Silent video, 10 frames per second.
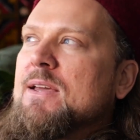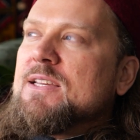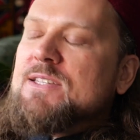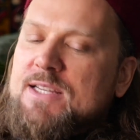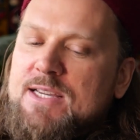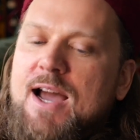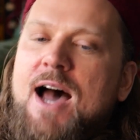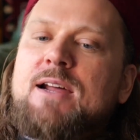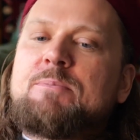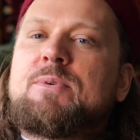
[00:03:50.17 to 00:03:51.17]
He said he
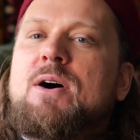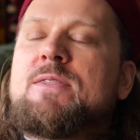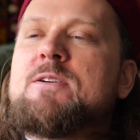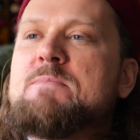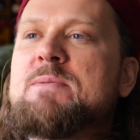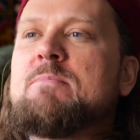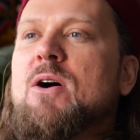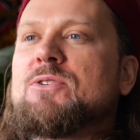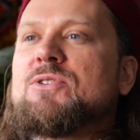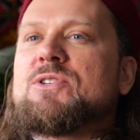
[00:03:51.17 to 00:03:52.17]
got up on the
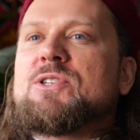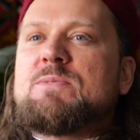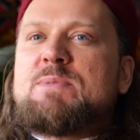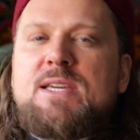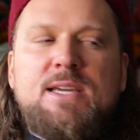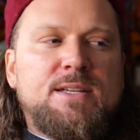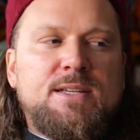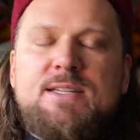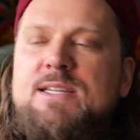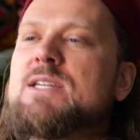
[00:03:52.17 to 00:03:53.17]
mimbar to speak and
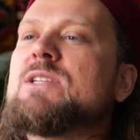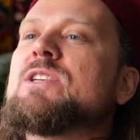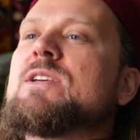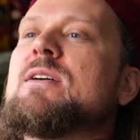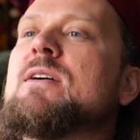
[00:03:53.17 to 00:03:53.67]
to teach,